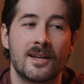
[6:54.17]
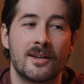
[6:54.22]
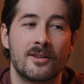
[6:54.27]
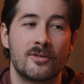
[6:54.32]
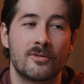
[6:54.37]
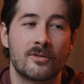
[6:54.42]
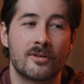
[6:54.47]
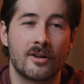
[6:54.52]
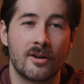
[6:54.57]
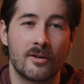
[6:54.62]

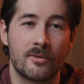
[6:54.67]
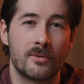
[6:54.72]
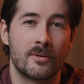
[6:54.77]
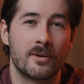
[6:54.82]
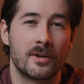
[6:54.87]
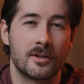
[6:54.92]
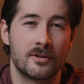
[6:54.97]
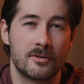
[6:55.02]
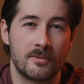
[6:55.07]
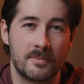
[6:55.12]
you're
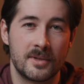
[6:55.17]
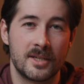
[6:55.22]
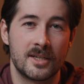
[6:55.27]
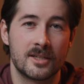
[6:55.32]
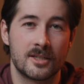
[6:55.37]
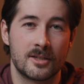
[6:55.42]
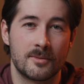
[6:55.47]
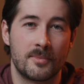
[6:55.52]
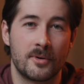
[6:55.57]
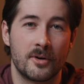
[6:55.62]
going to be
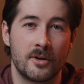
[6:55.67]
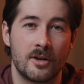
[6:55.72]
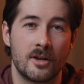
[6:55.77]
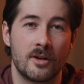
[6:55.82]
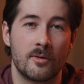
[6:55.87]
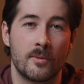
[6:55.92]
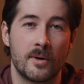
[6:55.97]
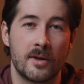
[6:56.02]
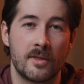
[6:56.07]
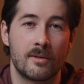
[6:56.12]

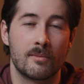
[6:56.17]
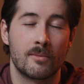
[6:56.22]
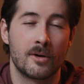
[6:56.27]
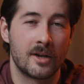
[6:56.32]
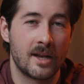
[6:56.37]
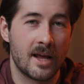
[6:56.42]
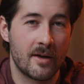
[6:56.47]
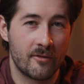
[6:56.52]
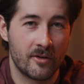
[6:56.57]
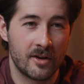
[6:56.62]
disappointed with
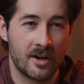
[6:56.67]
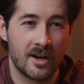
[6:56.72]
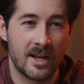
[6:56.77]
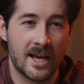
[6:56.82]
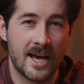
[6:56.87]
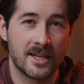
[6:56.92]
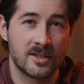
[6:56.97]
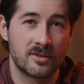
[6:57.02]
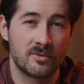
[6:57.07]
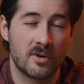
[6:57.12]
what Affinity
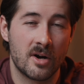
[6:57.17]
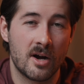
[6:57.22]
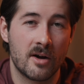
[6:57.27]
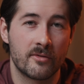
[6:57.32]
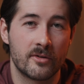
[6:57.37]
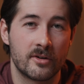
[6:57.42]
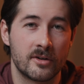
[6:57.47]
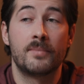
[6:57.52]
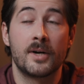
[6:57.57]
has to offer.